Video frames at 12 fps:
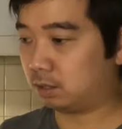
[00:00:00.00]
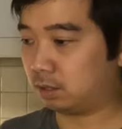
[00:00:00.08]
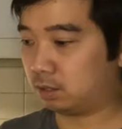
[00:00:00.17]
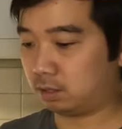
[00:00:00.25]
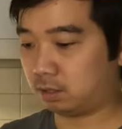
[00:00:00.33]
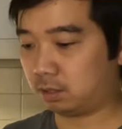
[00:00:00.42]

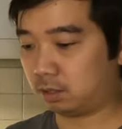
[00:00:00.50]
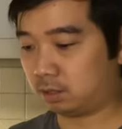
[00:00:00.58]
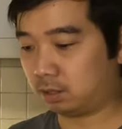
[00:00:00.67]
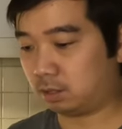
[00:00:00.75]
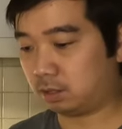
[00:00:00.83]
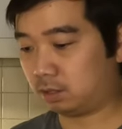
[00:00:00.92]

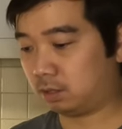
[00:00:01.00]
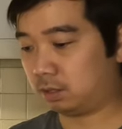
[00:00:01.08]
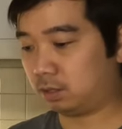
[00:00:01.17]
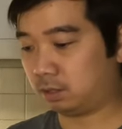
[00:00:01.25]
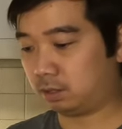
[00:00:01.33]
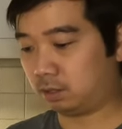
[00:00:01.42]

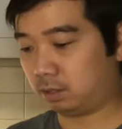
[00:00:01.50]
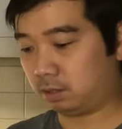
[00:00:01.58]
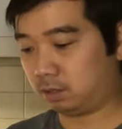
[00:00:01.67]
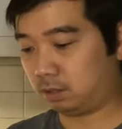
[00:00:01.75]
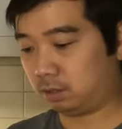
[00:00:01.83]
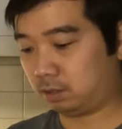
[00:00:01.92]

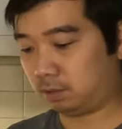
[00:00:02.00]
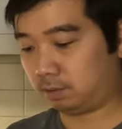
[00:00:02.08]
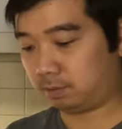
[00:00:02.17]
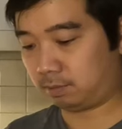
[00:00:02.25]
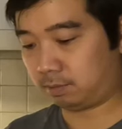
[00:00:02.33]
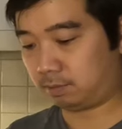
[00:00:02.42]

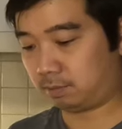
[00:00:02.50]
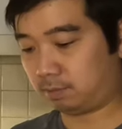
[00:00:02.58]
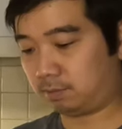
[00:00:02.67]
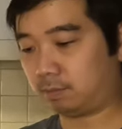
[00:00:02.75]
No words are spoken by the person on screen.